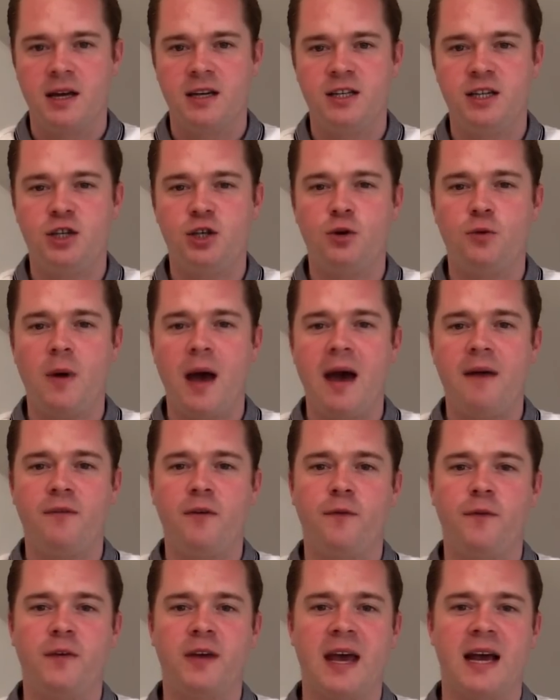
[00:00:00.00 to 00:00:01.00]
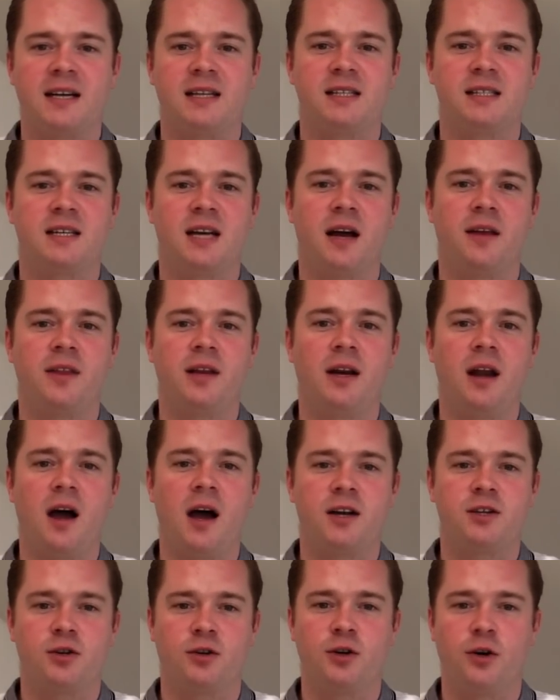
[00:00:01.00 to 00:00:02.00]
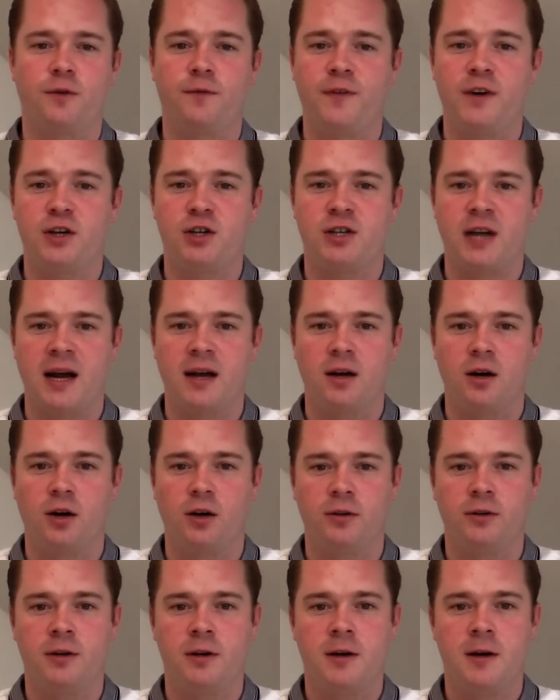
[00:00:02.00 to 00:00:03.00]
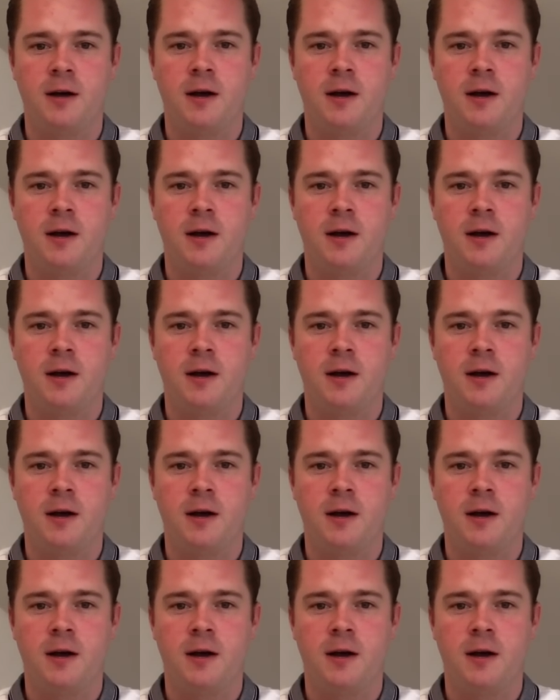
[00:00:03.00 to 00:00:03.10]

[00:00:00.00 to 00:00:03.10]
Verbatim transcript: Did you ever forget to turn the light on your fish tank on?